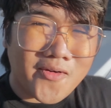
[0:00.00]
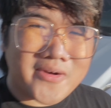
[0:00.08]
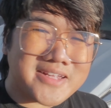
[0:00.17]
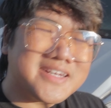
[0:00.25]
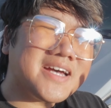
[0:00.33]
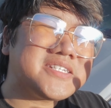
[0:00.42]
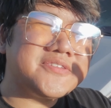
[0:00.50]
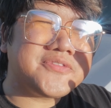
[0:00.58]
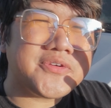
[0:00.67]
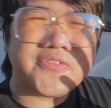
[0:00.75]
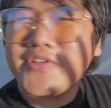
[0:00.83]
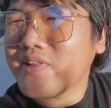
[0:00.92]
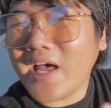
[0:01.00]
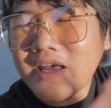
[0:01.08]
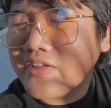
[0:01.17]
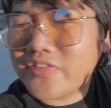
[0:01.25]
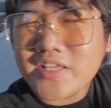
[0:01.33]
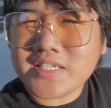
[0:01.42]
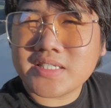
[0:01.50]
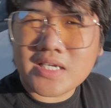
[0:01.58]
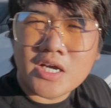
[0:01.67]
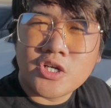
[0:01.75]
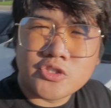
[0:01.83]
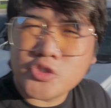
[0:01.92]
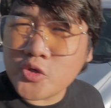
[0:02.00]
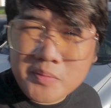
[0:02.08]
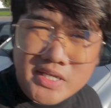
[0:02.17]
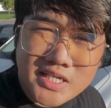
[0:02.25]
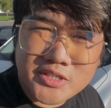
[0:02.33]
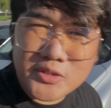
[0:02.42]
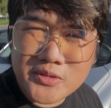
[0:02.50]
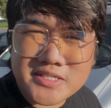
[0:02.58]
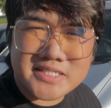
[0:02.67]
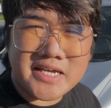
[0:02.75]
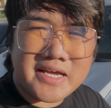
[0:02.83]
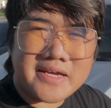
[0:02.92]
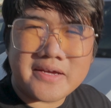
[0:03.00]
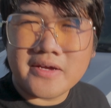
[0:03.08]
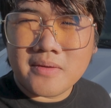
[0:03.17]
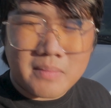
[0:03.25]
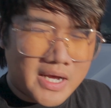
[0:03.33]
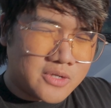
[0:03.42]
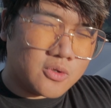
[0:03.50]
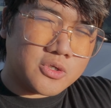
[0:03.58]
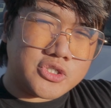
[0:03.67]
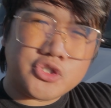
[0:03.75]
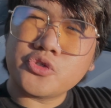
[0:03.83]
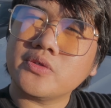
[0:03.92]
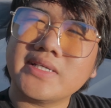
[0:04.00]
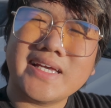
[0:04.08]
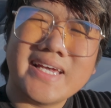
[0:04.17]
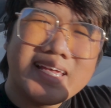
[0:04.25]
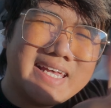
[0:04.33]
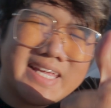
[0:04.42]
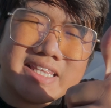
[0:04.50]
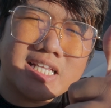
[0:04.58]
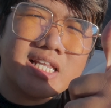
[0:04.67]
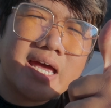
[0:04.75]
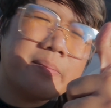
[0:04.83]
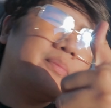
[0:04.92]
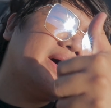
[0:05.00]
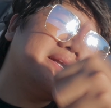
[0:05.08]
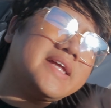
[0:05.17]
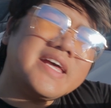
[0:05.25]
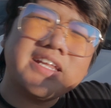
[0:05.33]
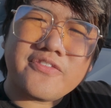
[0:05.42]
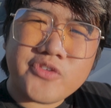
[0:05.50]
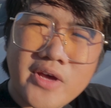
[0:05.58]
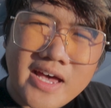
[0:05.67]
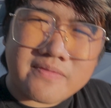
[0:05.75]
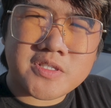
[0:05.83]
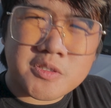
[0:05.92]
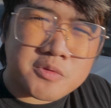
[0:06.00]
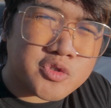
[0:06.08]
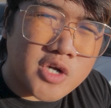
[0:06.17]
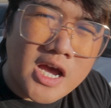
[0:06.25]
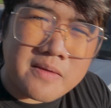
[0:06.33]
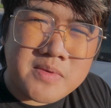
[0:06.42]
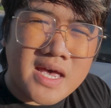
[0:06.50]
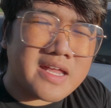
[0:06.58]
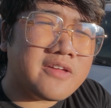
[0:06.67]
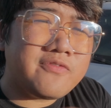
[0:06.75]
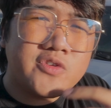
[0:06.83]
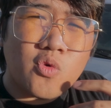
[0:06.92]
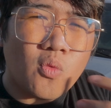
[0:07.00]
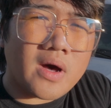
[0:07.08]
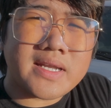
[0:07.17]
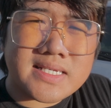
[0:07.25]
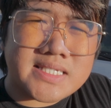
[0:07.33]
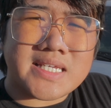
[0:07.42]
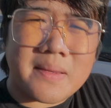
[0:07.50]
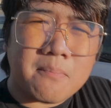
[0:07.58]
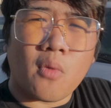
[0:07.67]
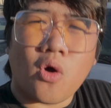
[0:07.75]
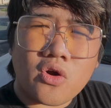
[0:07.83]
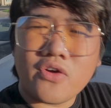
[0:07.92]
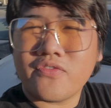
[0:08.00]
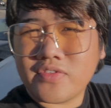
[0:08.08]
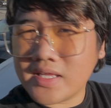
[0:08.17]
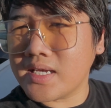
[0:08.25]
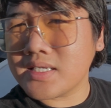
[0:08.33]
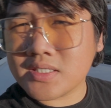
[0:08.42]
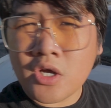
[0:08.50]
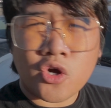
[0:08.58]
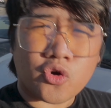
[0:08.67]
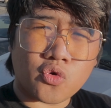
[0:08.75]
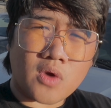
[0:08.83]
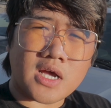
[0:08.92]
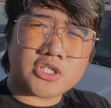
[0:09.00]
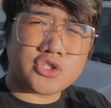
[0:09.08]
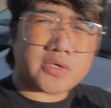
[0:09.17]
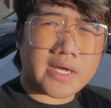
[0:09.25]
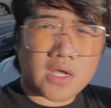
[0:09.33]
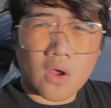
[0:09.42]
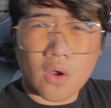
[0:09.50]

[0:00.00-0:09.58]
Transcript: All right, guys, if you like this 2-minute Tuesday by yours truly, hit the like button. And if you haven't subscribed yet, if you want to see more of these Crosstrek